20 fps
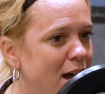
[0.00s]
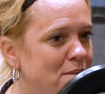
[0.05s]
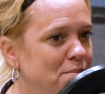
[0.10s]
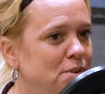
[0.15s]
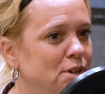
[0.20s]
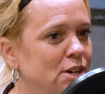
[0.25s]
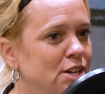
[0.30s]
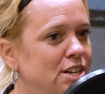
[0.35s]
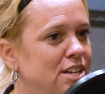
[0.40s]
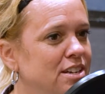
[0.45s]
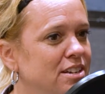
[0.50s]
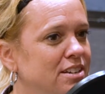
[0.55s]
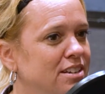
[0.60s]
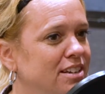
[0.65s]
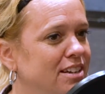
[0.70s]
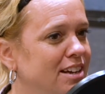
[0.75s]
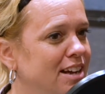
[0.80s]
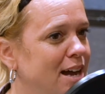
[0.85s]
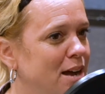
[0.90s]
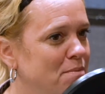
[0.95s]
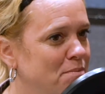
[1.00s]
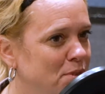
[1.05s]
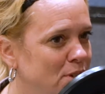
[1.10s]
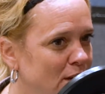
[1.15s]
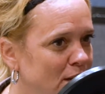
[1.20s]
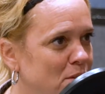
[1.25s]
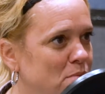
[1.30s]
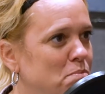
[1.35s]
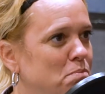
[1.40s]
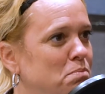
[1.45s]
gonna
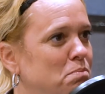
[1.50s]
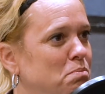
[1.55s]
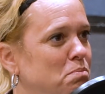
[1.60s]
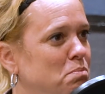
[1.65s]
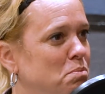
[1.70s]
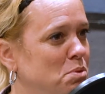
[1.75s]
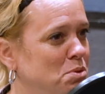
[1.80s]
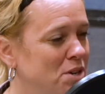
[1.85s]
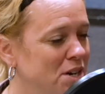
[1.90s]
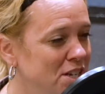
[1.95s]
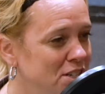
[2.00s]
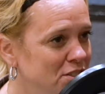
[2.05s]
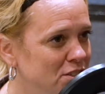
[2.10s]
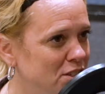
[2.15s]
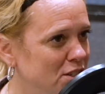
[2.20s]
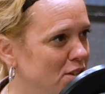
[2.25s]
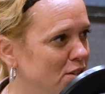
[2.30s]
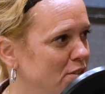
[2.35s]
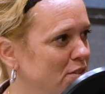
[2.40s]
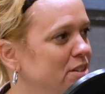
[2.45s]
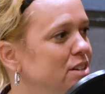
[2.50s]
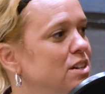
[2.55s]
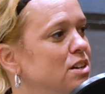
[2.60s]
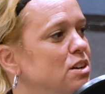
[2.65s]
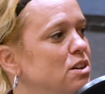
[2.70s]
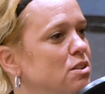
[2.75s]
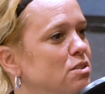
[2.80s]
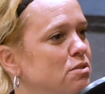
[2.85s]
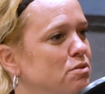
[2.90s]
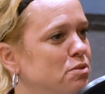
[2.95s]
praise You
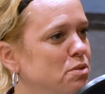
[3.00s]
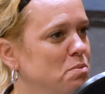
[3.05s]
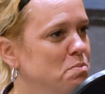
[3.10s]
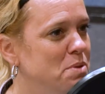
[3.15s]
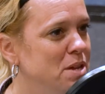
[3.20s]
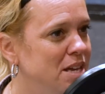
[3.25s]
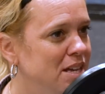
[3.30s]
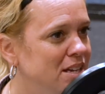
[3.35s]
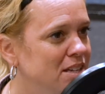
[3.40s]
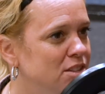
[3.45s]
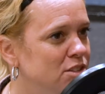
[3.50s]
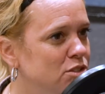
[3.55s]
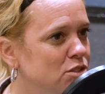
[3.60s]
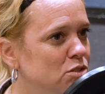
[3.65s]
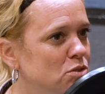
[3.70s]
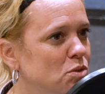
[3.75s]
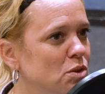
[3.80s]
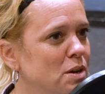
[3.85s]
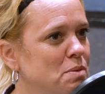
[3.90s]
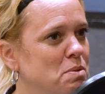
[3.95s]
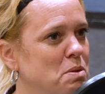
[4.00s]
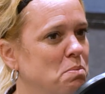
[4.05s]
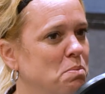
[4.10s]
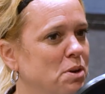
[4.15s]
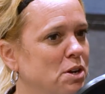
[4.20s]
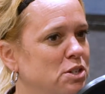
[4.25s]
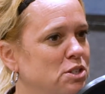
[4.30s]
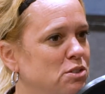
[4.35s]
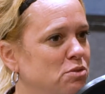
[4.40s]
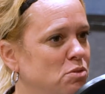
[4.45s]
for being in the story. I'm going to
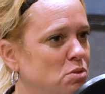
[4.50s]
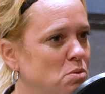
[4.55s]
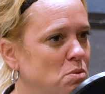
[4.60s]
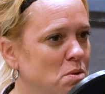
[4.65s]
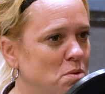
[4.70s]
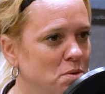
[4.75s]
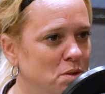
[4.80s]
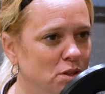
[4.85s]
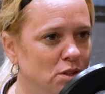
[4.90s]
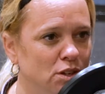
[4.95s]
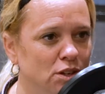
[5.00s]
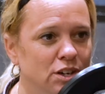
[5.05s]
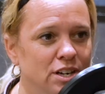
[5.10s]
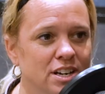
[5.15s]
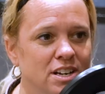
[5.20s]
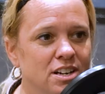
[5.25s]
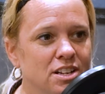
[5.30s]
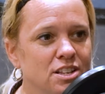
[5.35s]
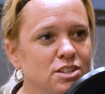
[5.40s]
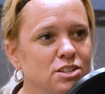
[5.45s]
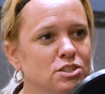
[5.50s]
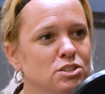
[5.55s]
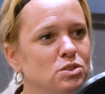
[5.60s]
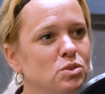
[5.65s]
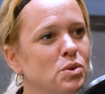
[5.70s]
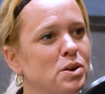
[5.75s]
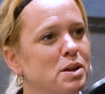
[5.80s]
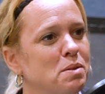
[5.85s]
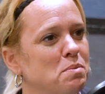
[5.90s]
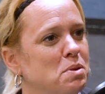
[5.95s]
praise You for what we're learning in the
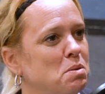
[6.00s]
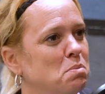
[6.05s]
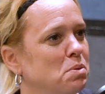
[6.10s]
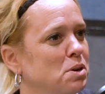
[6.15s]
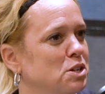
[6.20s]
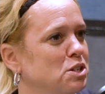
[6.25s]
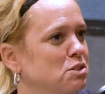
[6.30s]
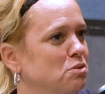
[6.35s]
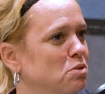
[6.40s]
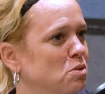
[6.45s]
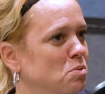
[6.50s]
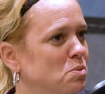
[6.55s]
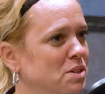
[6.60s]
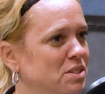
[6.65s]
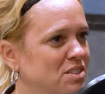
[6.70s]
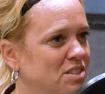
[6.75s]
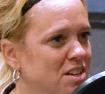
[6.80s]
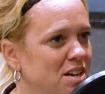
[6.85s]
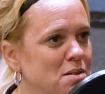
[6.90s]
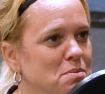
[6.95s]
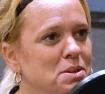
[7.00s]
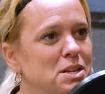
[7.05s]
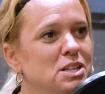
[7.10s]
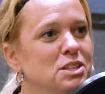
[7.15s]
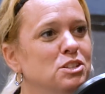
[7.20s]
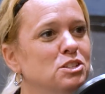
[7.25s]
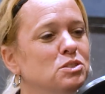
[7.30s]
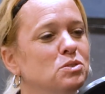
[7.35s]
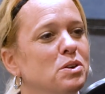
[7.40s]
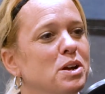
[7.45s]
story. I'm going to praise You for what's coming in
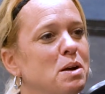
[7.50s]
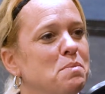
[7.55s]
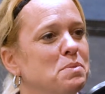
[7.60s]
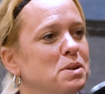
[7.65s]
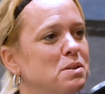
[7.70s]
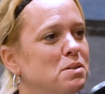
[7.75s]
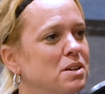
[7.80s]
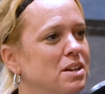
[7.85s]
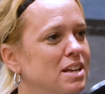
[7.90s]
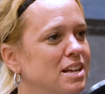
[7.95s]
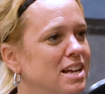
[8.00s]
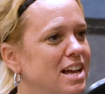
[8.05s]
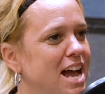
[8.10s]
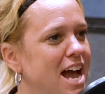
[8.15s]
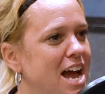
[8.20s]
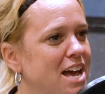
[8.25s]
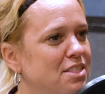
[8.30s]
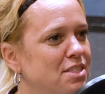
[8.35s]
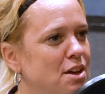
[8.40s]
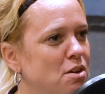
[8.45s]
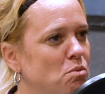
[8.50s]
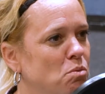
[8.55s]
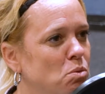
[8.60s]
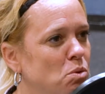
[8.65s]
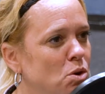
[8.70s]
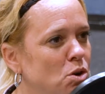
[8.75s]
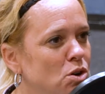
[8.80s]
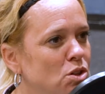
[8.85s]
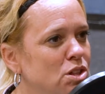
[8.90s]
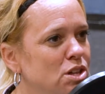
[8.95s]
the story. And that role